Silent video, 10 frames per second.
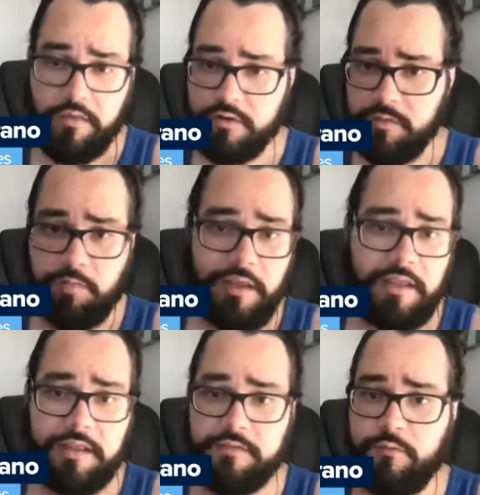There's a
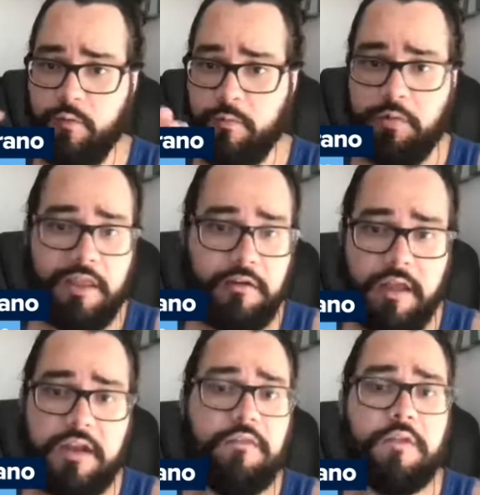playlist for
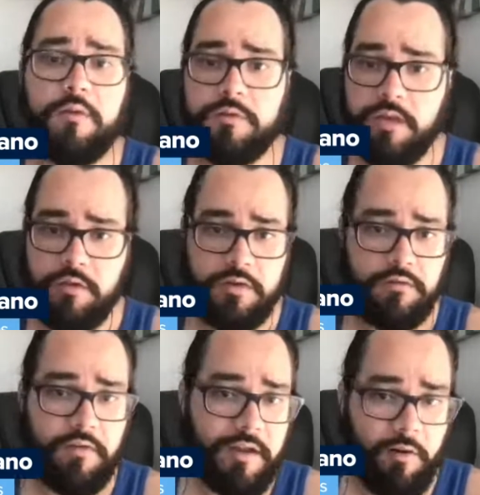player interviews, and you
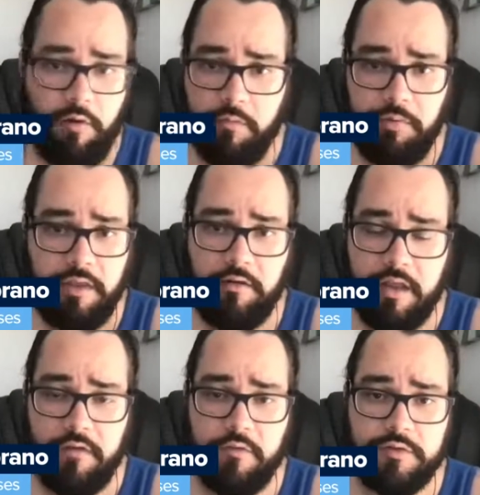can find all the player
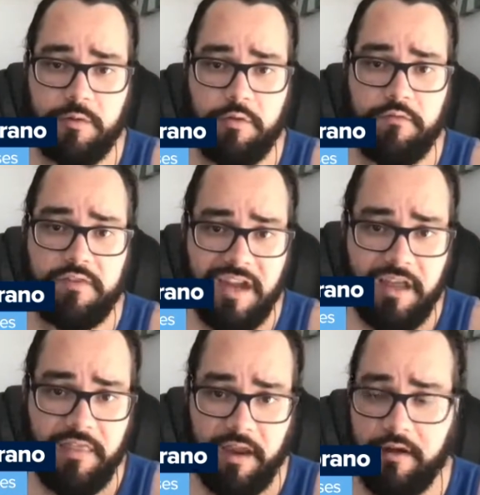interviews that we've
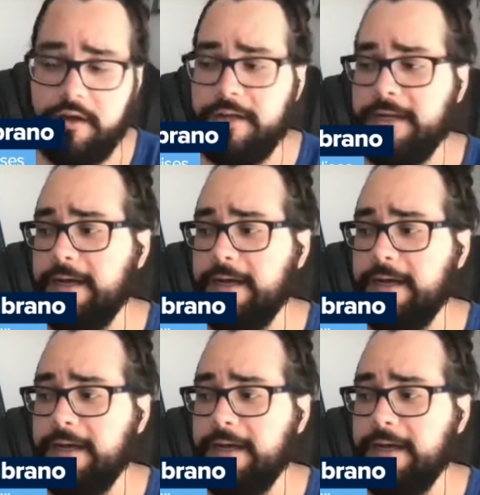done there.